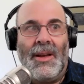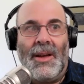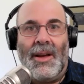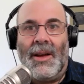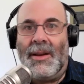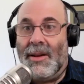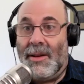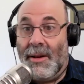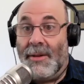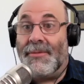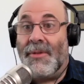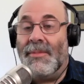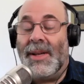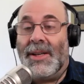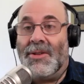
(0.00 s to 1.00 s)
a
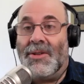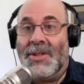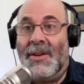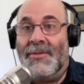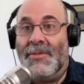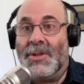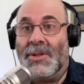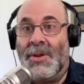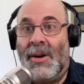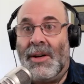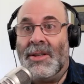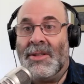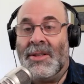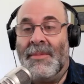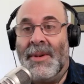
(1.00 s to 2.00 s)
firm like yourself will talk
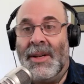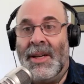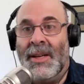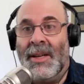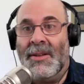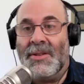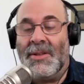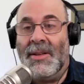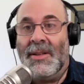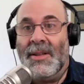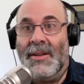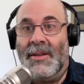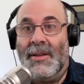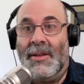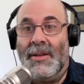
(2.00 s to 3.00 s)
to somebody and
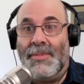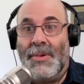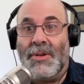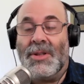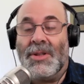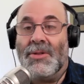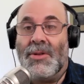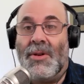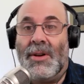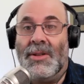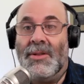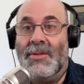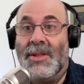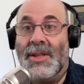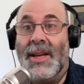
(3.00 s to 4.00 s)
the person they're
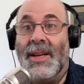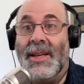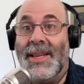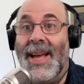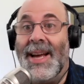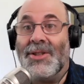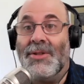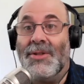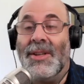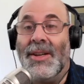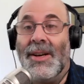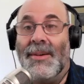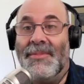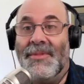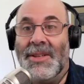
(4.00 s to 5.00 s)
talking to and saying, yes, you can
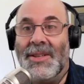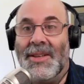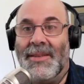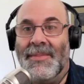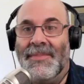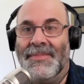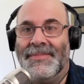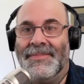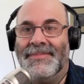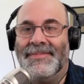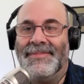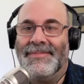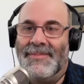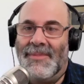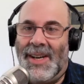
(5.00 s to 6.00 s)
come visit.
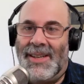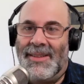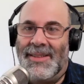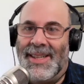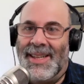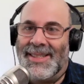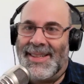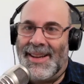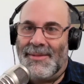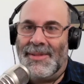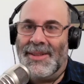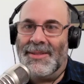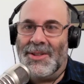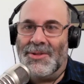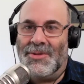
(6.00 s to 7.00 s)
Well, that's not
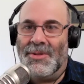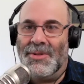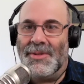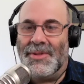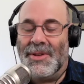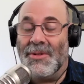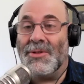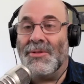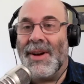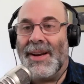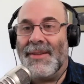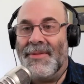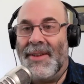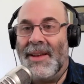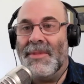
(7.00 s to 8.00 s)
really true. If you're a
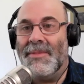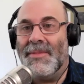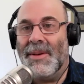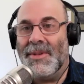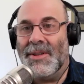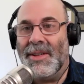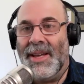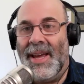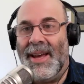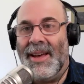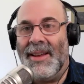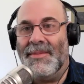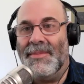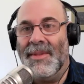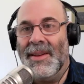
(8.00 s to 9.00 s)
direct family member, you
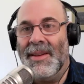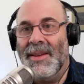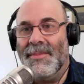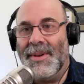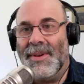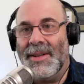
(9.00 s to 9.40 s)
can, but an